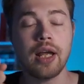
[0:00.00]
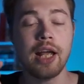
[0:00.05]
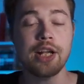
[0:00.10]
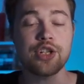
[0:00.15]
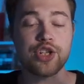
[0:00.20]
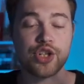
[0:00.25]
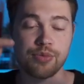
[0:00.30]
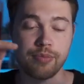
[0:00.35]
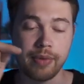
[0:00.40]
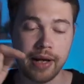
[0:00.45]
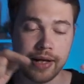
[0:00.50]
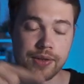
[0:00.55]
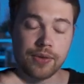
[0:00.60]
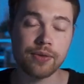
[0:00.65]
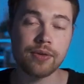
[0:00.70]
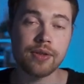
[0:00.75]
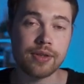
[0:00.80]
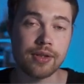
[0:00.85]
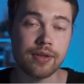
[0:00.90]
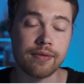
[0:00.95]
just based on
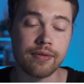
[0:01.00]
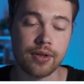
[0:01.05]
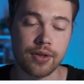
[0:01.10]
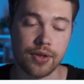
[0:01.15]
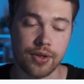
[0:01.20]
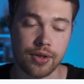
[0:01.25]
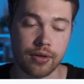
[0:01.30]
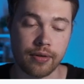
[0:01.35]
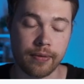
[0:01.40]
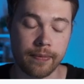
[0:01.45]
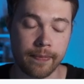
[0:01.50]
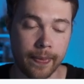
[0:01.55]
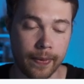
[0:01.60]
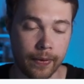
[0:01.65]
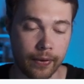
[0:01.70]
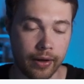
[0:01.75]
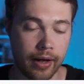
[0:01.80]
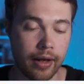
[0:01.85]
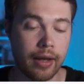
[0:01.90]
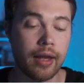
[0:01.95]
this definition.
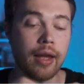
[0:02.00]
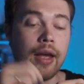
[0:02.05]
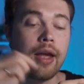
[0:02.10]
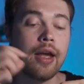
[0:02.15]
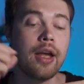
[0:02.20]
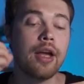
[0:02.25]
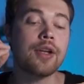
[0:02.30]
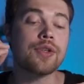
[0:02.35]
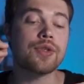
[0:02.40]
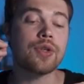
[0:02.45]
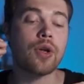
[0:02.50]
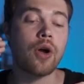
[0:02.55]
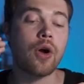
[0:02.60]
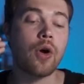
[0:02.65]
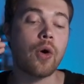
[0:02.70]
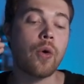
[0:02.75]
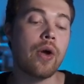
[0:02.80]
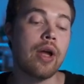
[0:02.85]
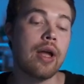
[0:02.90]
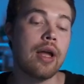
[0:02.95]
Okay,
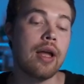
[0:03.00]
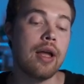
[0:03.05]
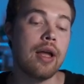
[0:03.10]
so